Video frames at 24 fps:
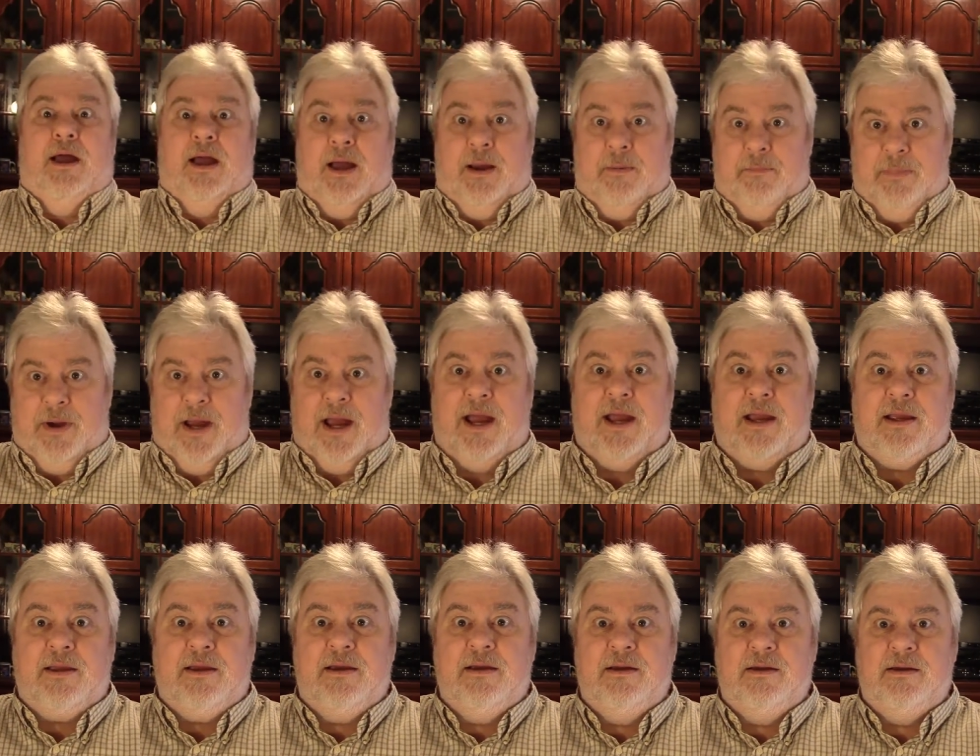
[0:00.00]
I'm
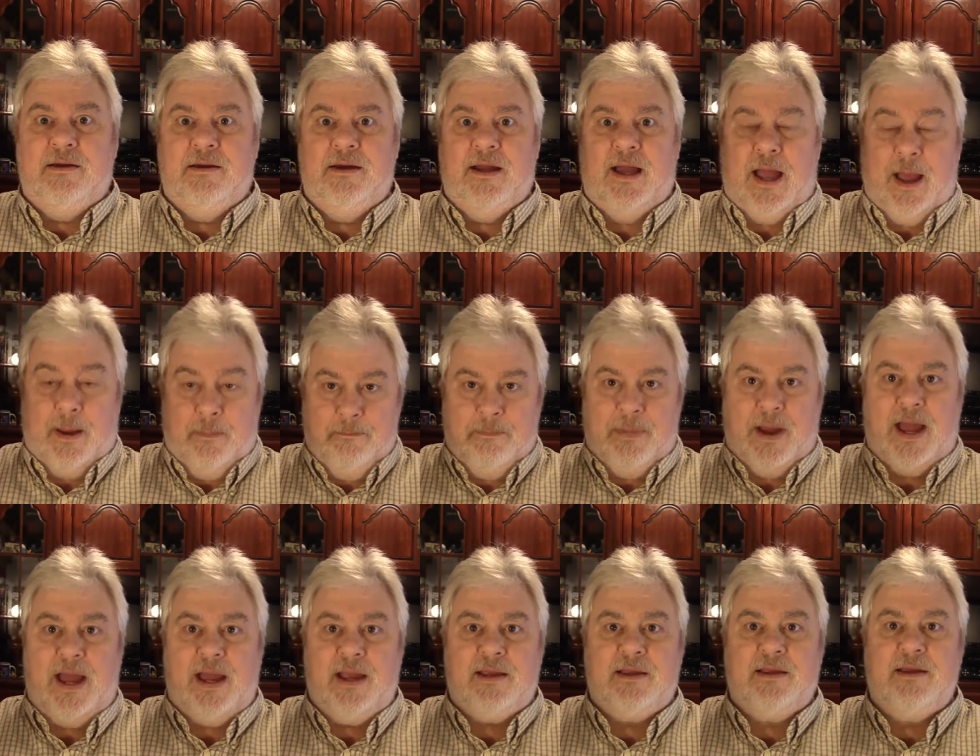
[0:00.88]
back. I'm
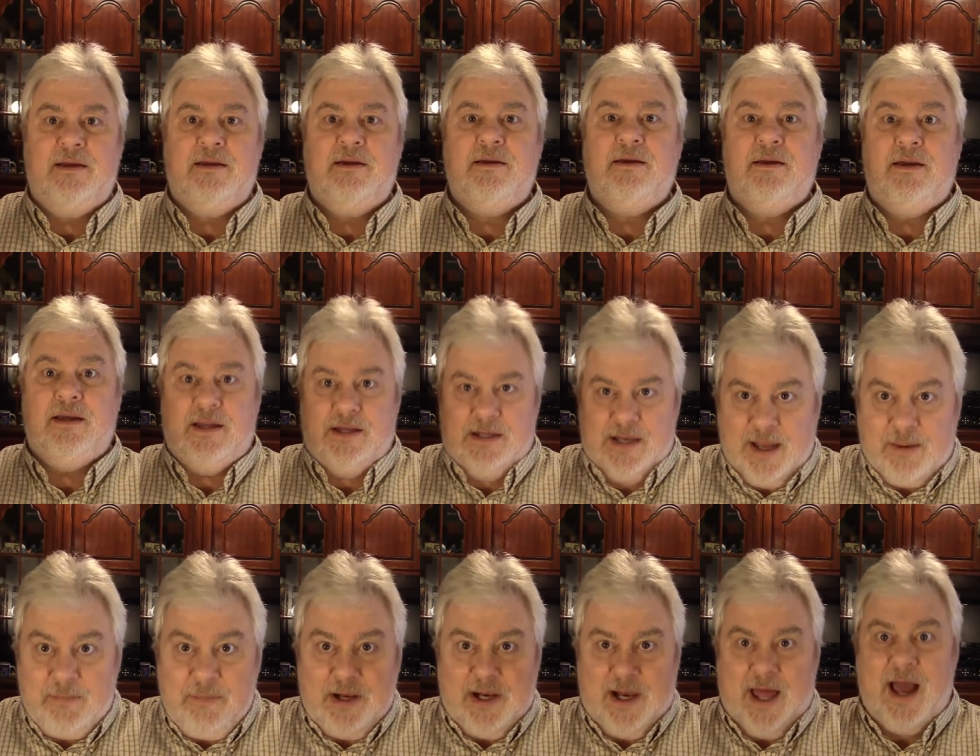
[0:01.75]
back and
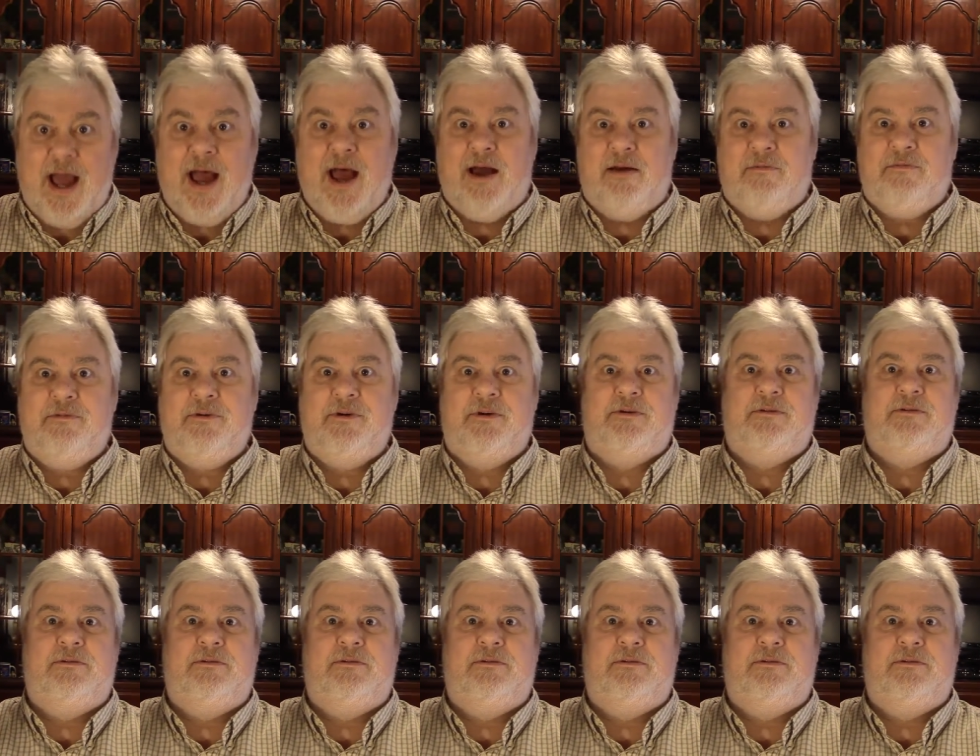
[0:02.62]
I'm alive.